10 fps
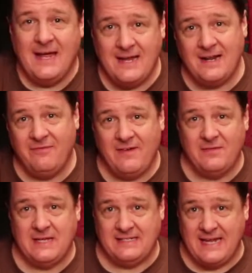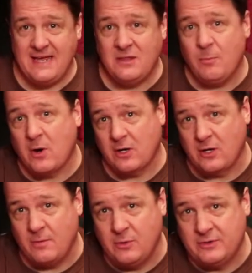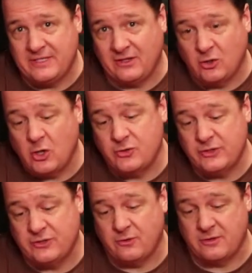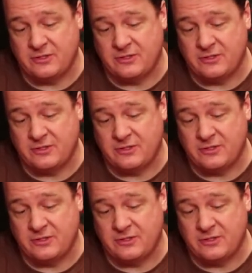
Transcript: And I found these Heath Bar crumbles at the grocery store,